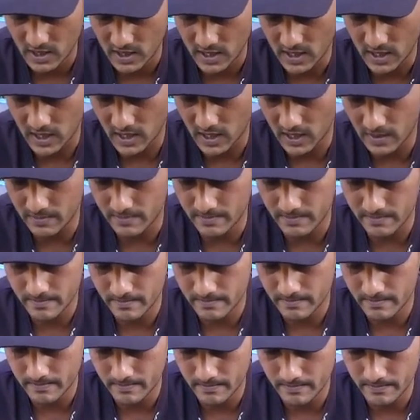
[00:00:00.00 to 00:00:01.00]

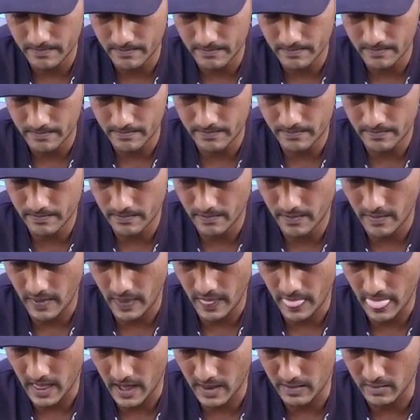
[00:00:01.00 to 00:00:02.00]

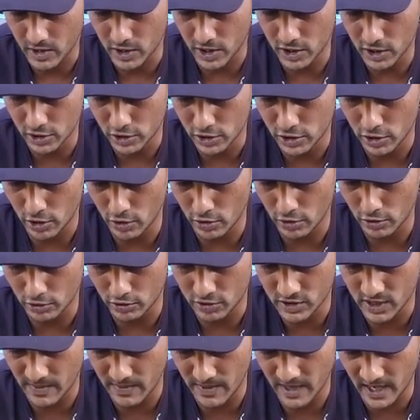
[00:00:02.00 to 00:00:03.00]
I'm gonna show
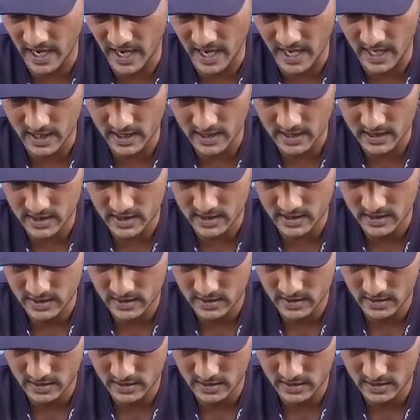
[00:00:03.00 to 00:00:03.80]
you something else